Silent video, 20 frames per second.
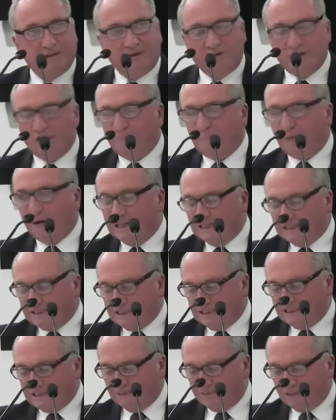or new
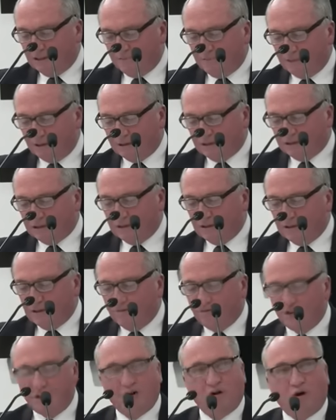precincts are being built
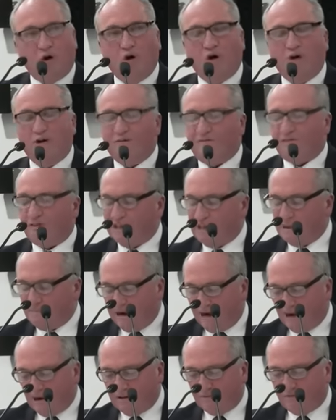for the
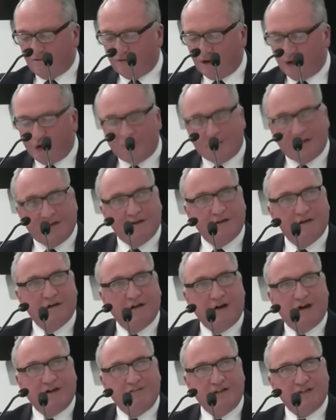apparent flow-in
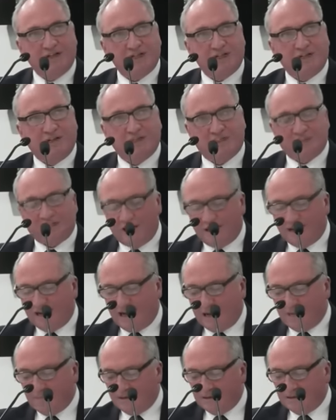of industry that's going to
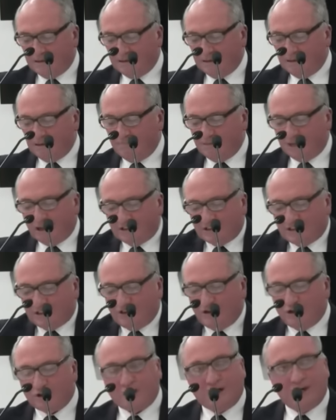happen, because
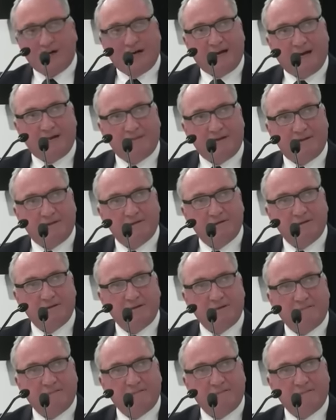it's not going to happen.